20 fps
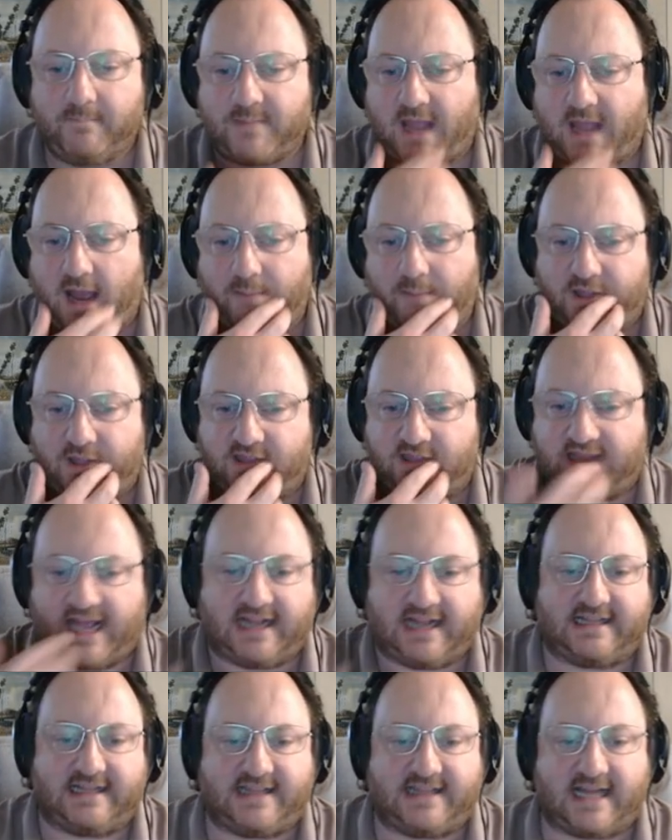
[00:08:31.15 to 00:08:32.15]

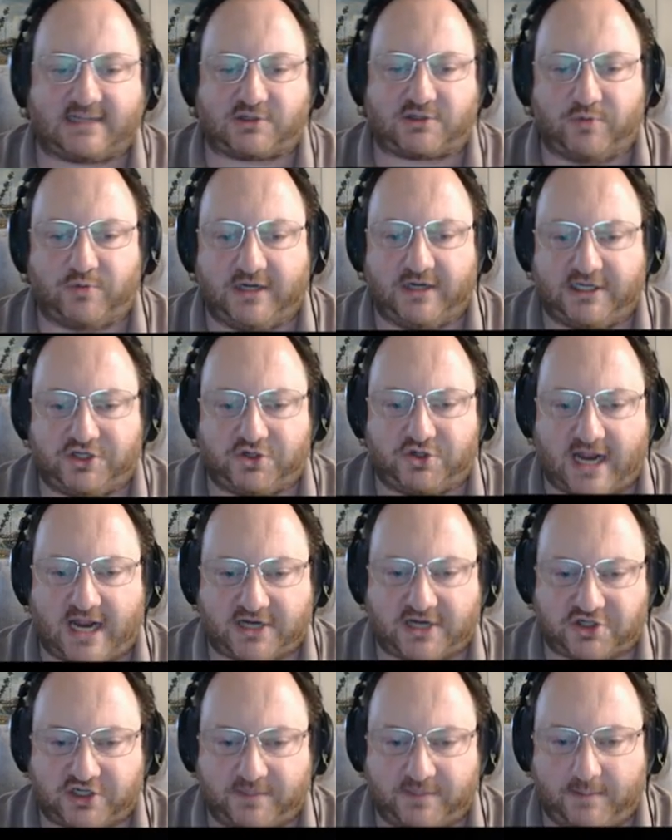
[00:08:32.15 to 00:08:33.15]
That really should
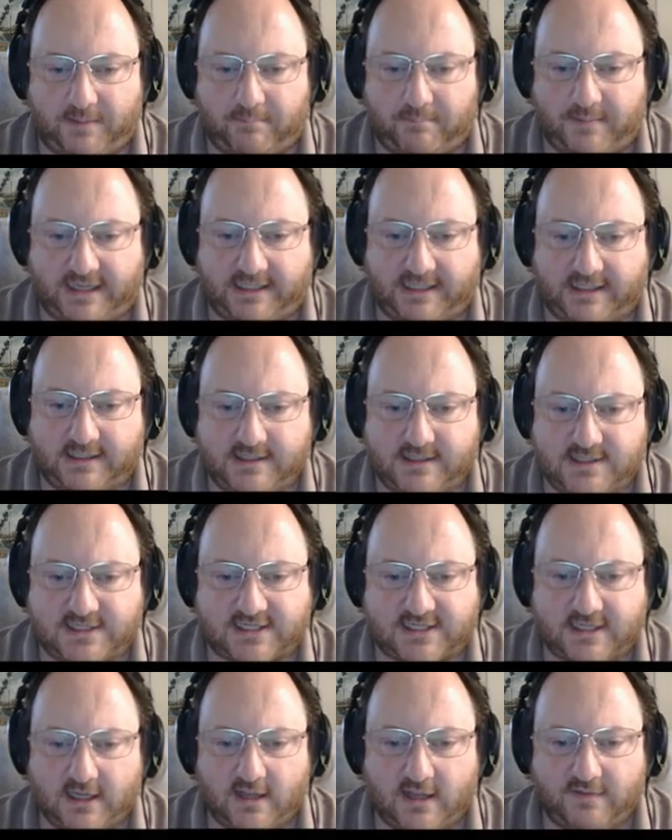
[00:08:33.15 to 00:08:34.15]
actually be
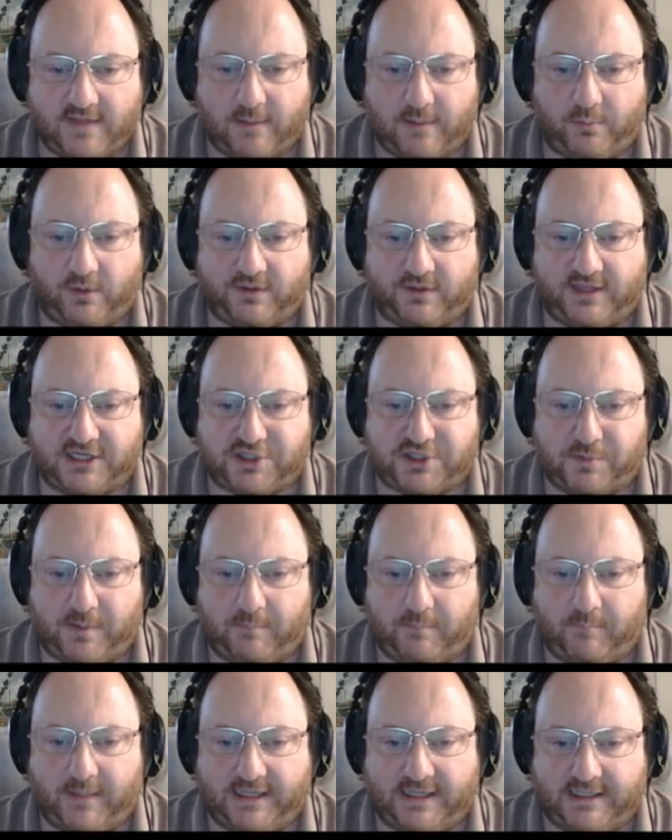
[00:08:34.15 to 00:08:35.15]
minions. That word there should be
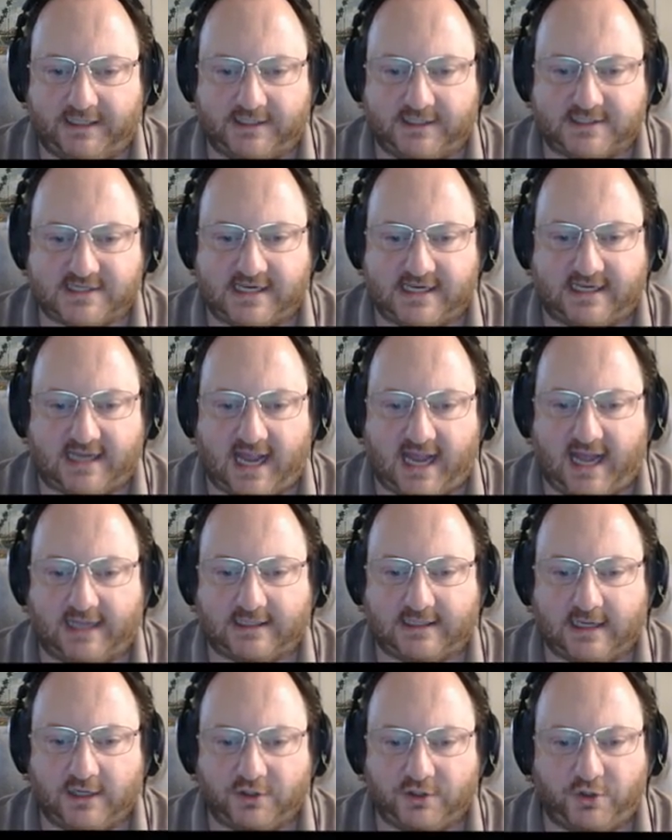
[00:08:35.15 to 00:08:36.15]
minions. It
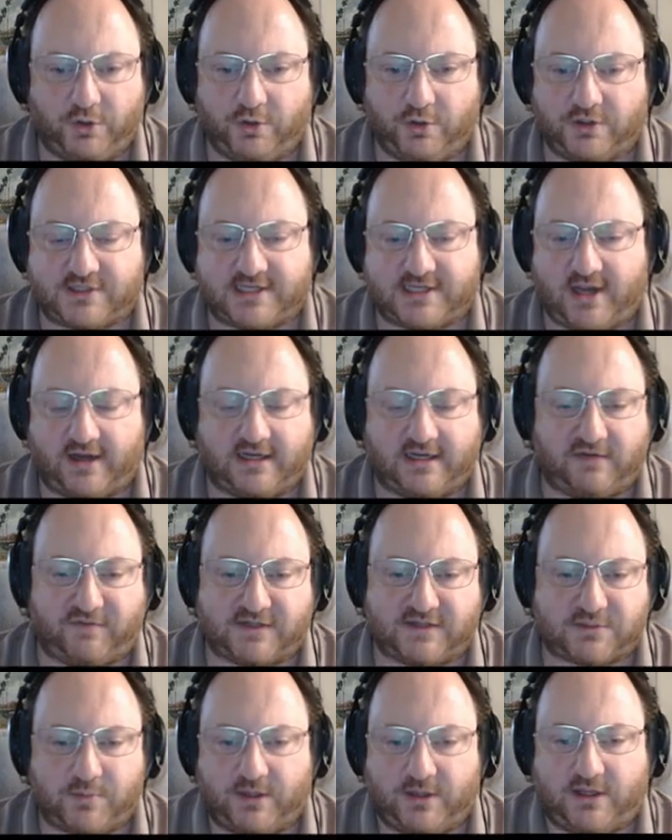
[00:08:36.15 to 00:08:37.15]
can't units. The only
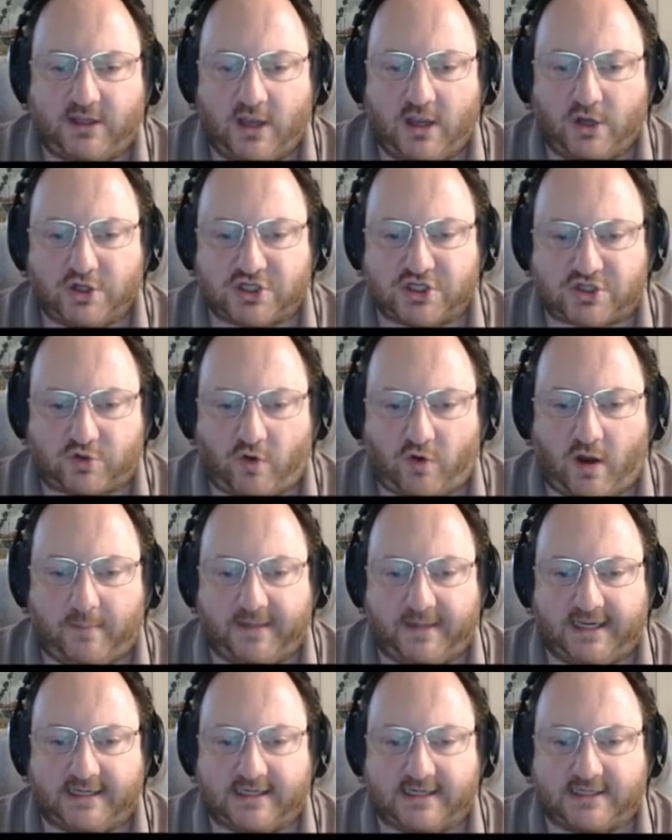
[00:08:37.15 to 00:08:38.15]
difference with
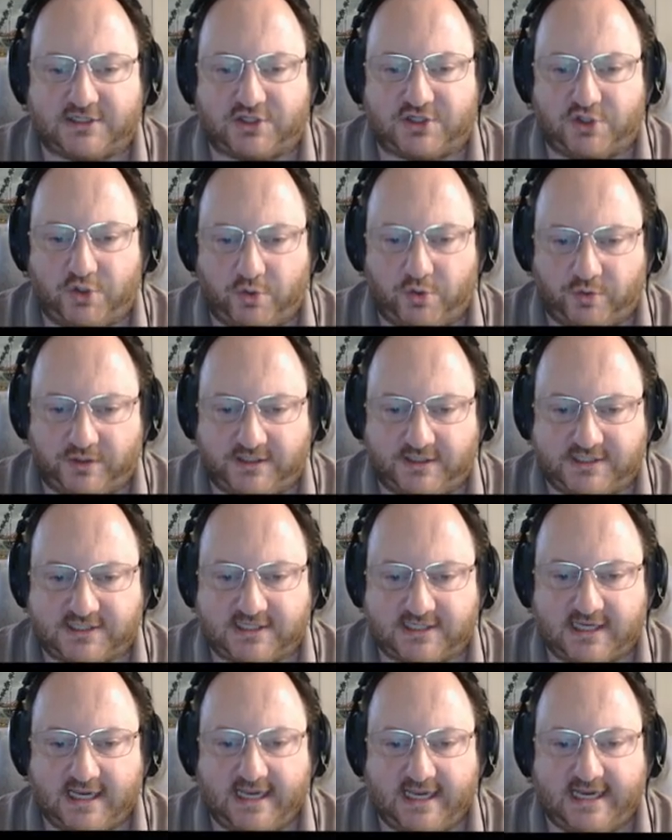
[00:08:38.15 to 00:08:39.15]
describing it as
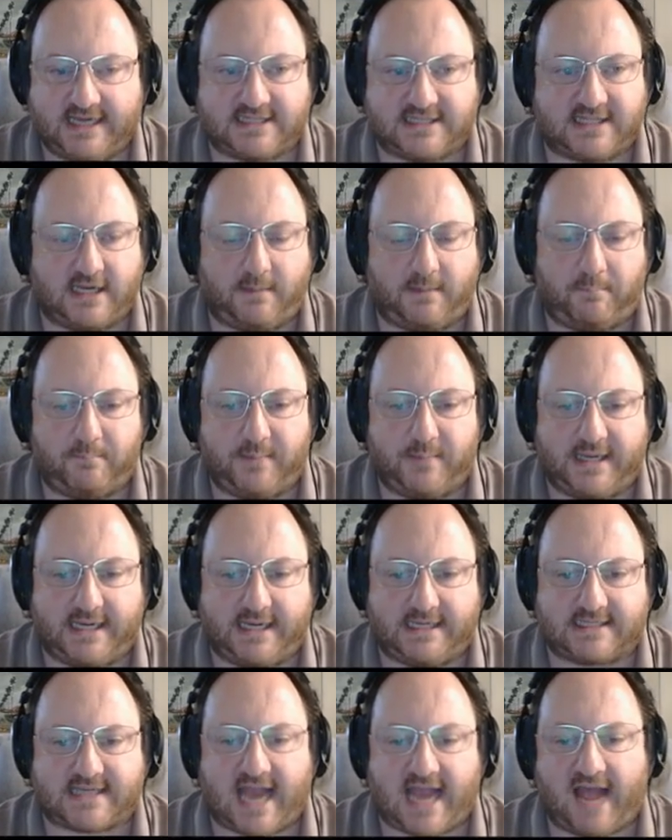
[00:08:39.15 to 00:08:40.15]
units is that it
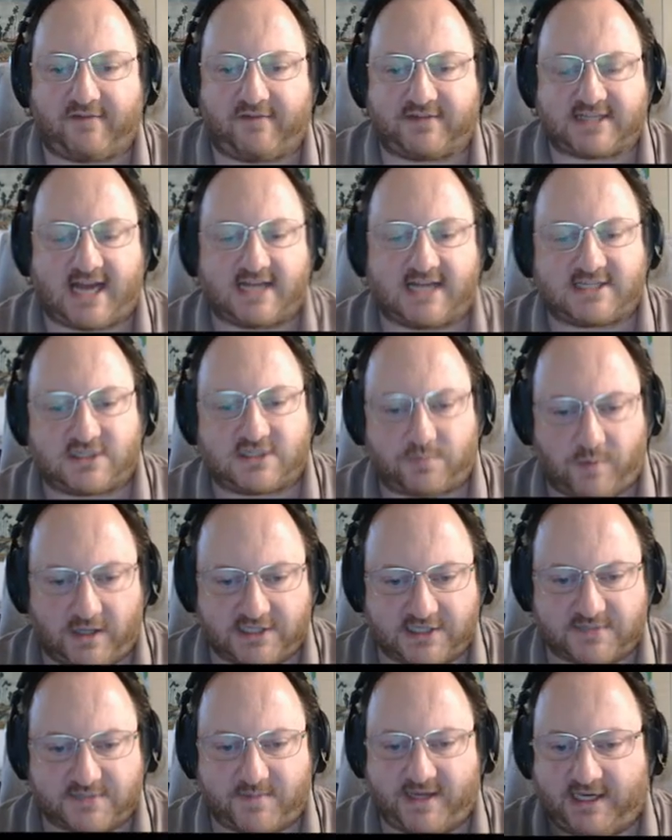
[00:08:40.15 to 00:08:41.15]
means avatars as well
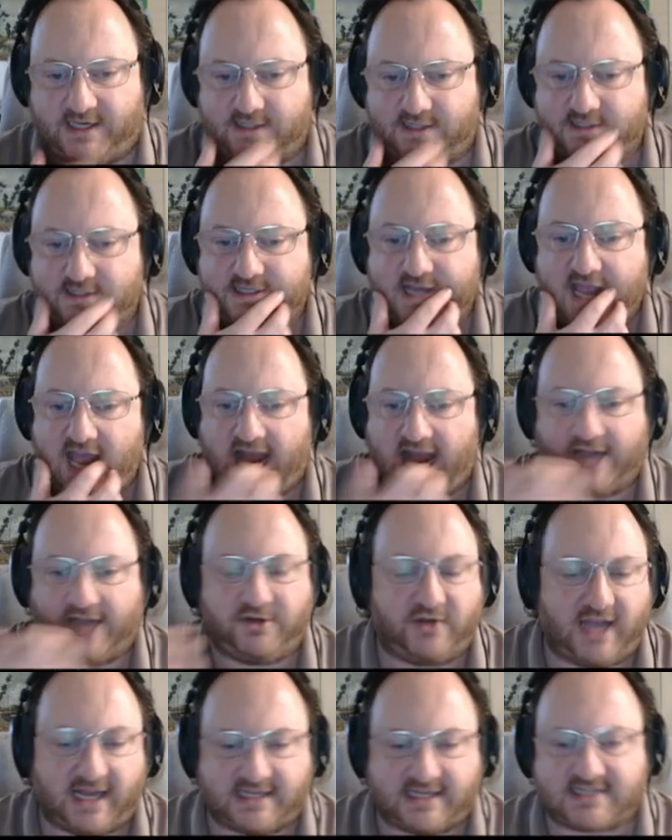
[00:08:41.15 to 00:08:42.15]
as minions, and
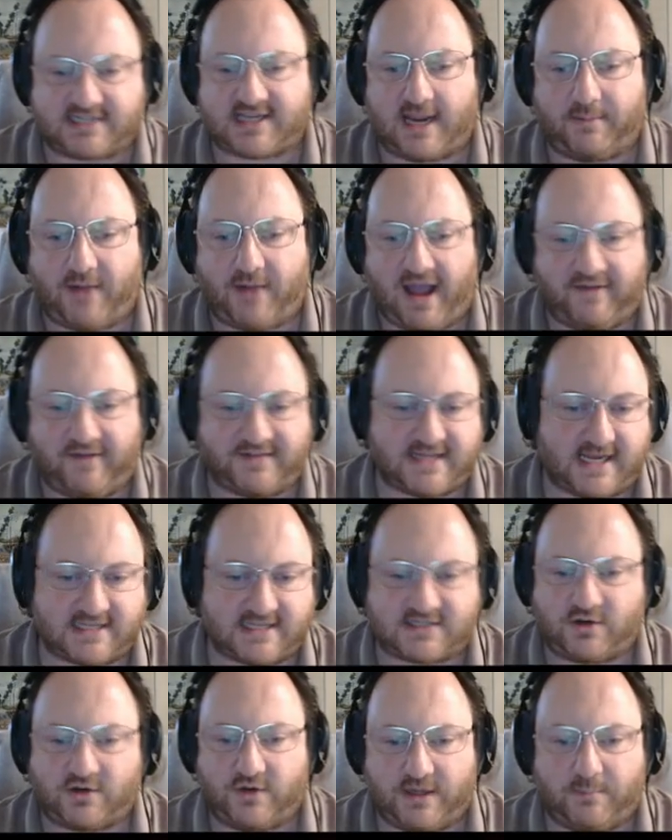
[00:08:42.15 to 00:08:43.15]
you can't disable
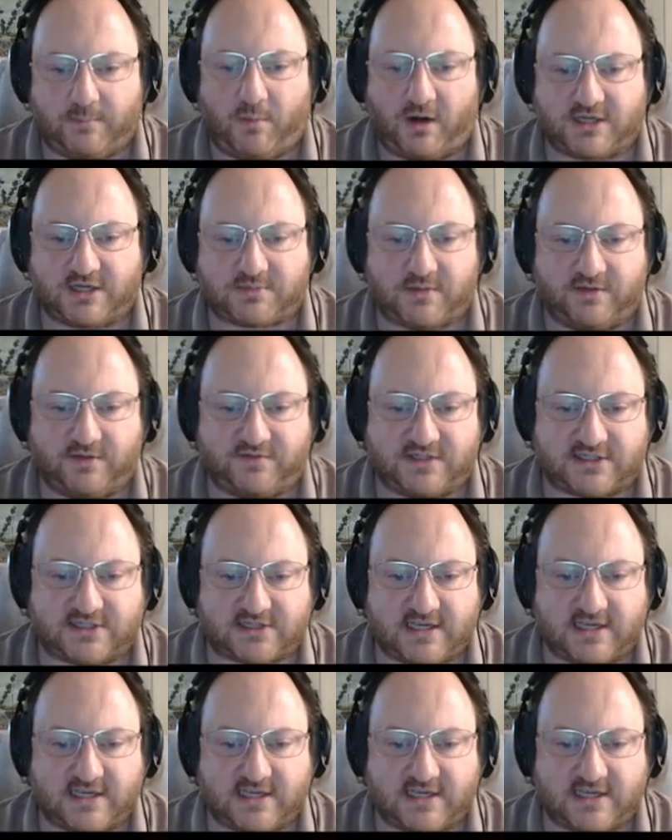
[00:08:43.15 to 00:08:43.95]
avatars, so you might as well have just